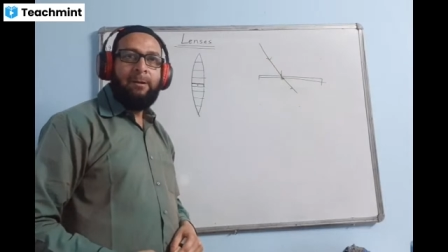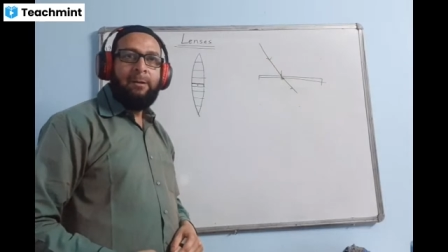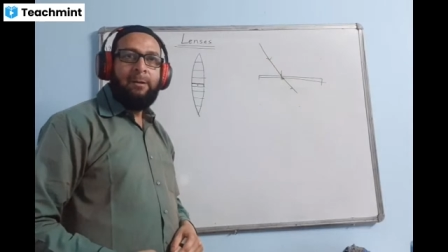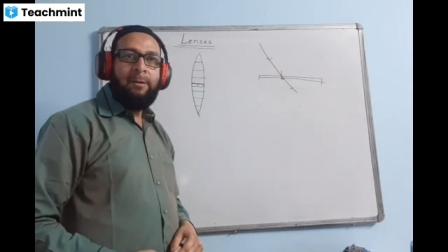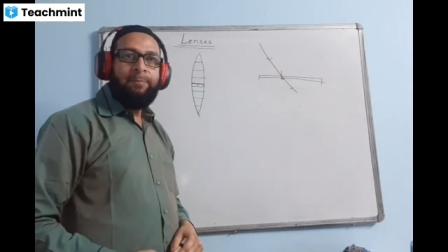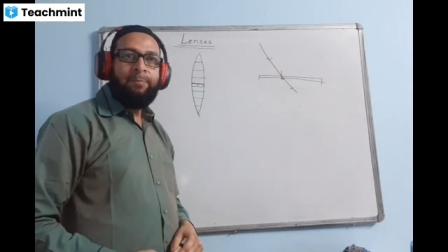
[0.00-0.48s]

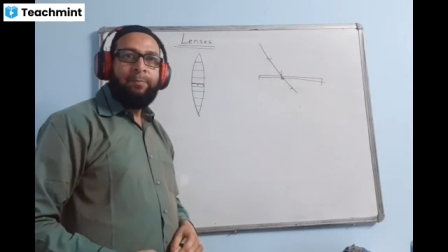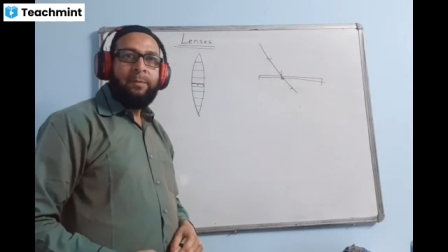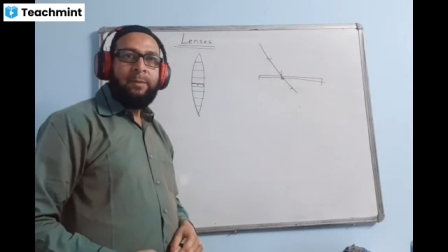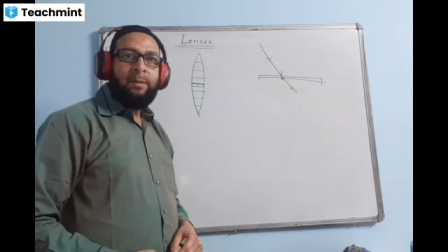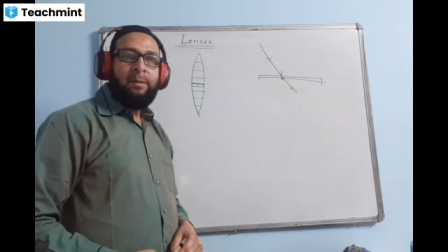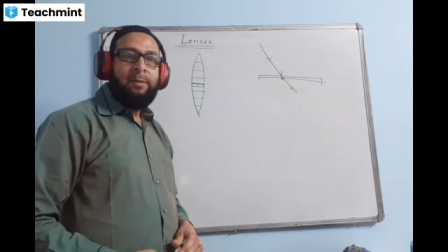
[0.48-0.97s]
That means
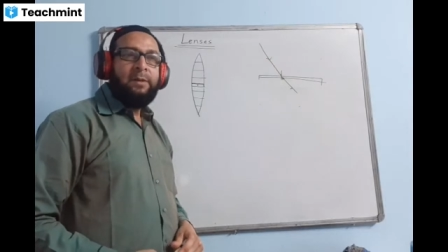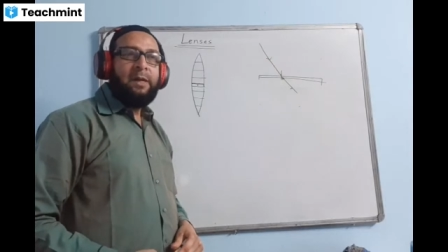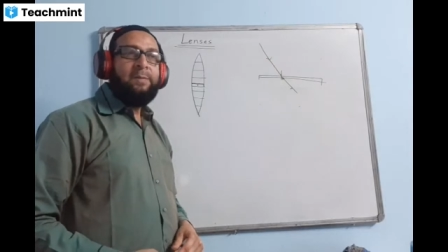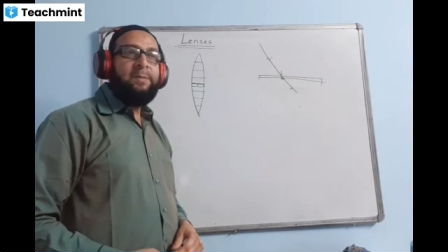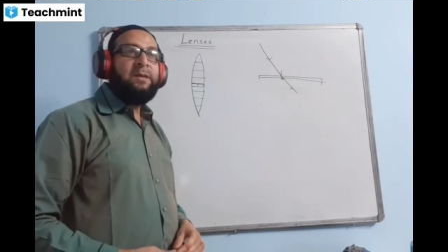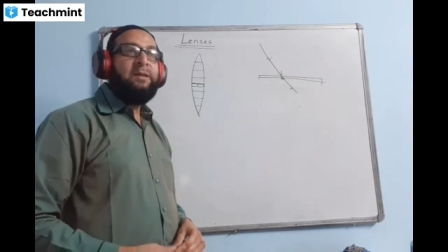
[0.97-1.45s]
lateral
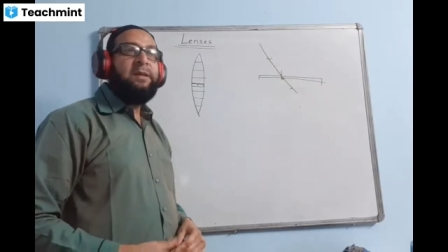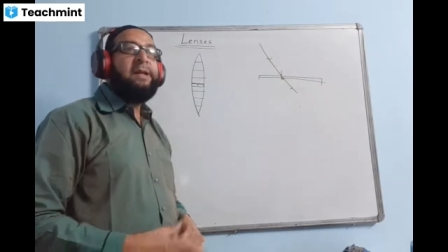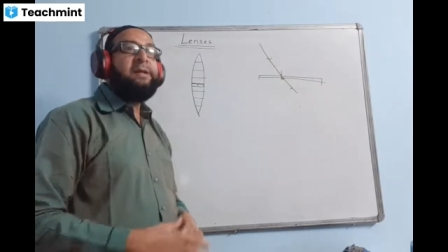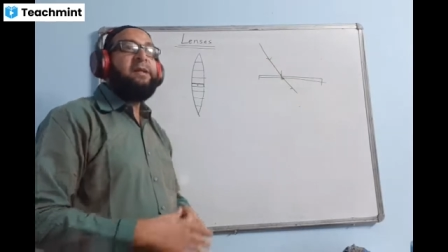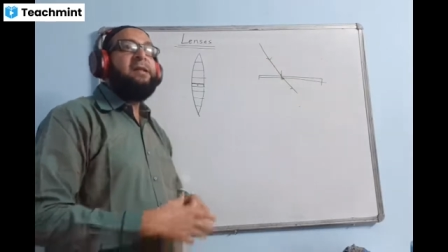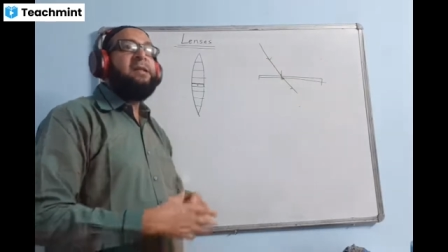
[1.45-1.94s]
displacement, there is
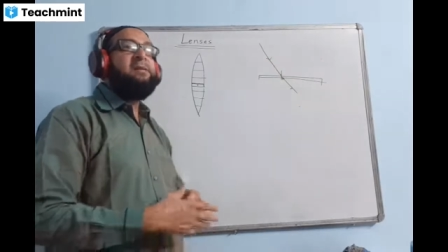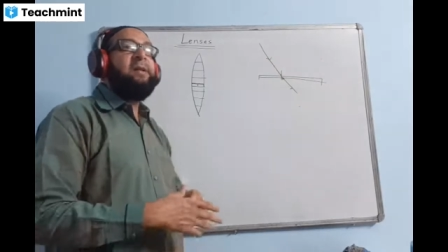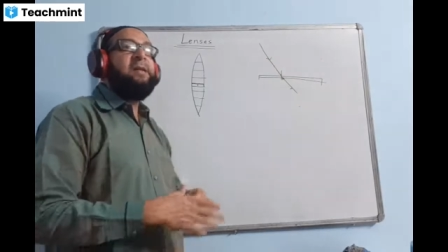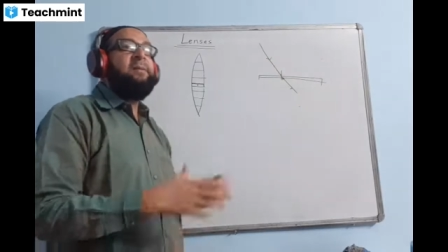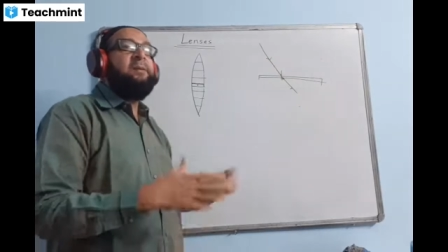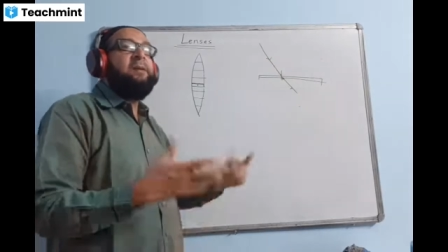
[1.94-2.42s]
no lateral
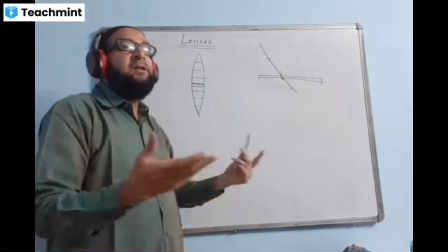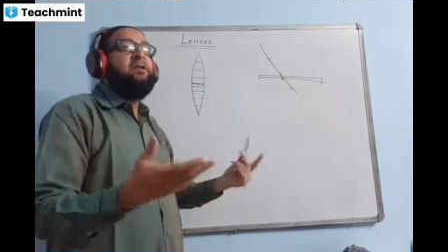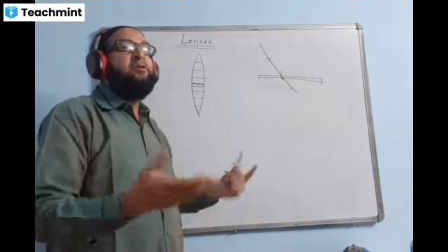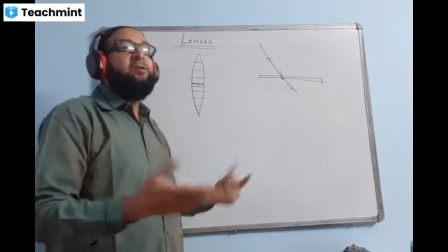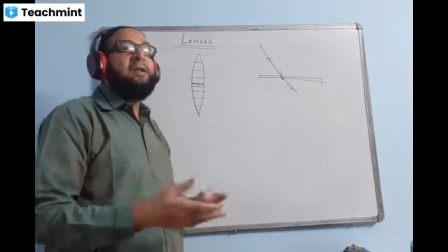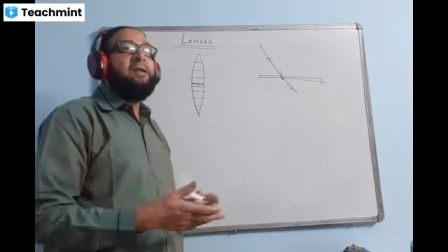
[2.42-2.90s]
displacement. It looks
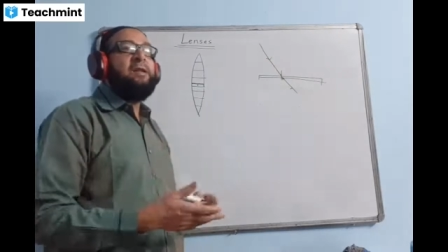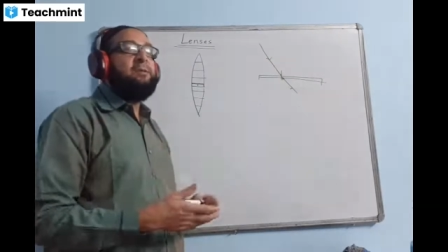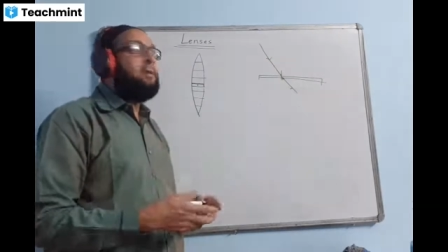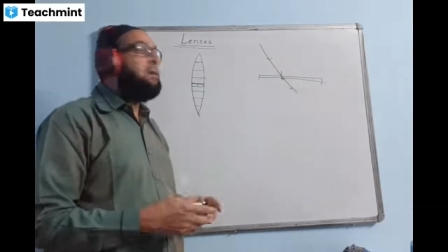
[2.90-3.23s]
like these two